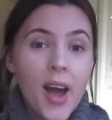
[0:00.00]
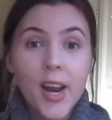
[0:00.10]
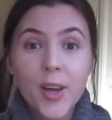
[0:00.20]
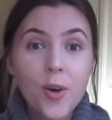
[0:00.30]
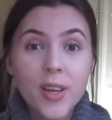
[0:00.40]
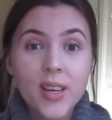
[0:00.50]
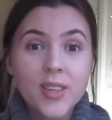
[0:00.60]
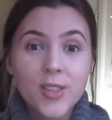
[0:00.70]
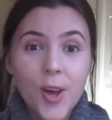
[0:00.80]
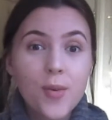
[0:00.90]
And I got it,
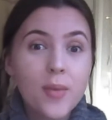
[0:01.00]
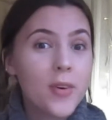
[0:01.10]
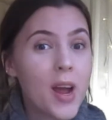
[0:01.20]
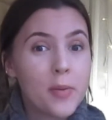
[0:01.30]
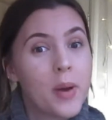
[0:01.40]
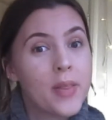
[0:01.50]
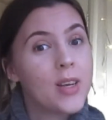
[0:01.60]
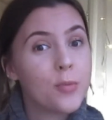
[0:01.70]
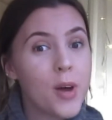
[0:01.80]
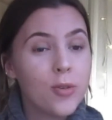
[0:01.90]
so I'm very happy about that
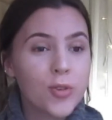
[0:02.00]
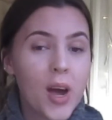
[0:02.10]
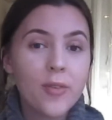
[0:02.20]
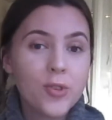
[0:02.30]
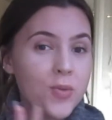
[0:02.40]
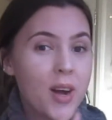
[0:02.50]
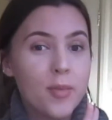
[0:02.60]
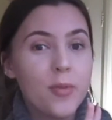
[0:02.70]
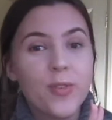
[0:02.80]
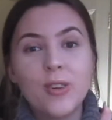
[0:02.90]
as well. So I have two
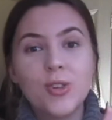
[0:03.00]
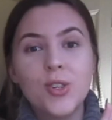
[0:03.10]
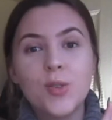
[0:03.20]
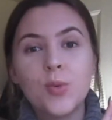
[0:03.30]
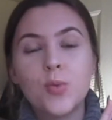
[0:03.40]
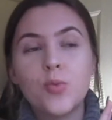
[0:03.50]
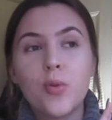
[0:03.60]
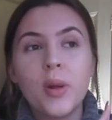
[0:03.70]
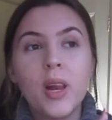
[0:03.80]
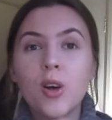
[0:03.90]
Wagamama vouchers, which will
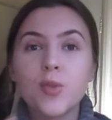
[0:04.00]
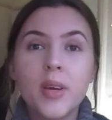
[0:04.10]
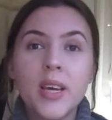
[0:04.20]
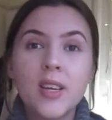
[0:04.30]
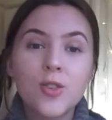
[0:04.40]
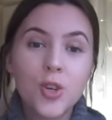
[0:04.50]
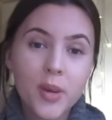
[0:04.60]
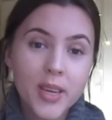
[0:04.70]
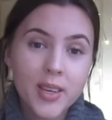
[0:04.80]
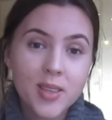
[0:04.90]
probably last me two
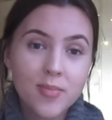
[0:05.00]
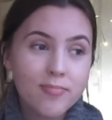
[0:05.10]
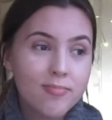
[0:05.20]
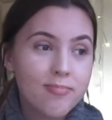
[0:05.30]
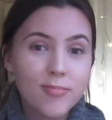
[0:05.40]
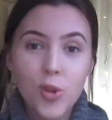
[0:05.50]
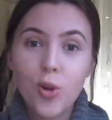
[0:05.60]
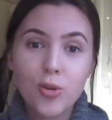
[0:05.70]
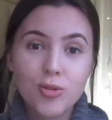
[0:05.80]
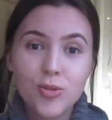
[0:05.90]
weeks. Not
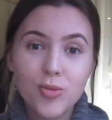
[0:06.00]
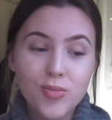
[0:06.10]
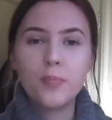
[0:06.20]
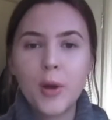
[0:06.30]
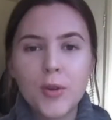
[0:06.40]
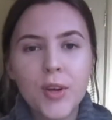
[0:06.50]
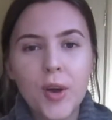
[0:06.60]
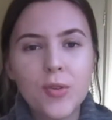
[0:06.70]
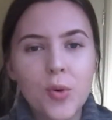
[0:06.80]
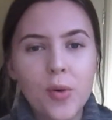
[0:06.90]
long at all, because I
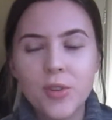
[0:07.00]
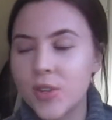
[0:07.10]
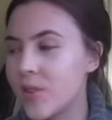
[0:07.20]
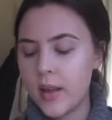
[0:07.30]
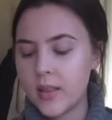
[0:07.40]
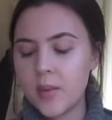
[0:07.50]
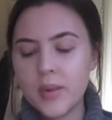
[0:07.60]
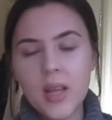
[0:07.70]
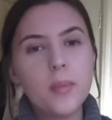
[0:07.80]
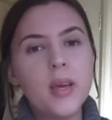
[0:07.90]
go so often. Something
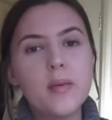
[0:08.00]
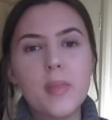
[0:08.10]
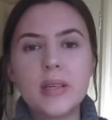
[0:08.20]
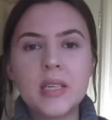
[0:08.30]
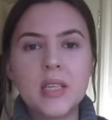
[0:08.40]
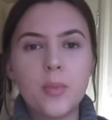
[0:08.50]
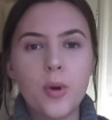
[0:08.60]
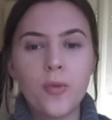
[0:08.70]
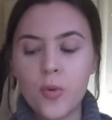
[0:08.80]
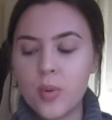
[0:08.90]
that me and my sister
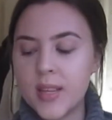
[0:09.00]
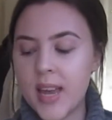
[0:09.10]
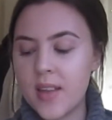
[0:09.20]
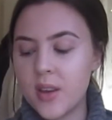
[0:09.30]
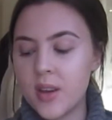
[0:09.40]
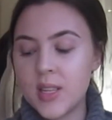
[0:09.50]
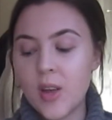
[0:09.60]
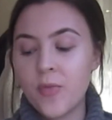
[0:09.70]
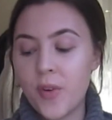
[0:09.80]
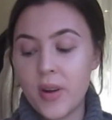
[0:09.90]
both opened together is
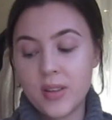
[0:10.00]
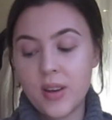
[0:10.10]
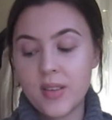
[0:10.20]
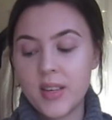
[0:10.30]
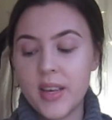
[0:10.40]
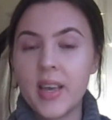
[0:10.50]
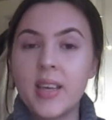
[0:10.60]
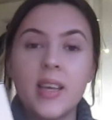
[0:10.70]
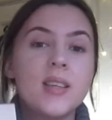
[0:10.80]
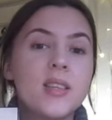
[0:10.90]
very exciting. It
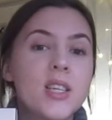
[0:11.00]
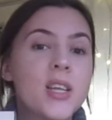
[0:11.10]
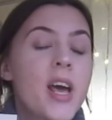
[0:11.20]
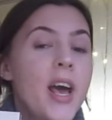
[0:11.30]
is this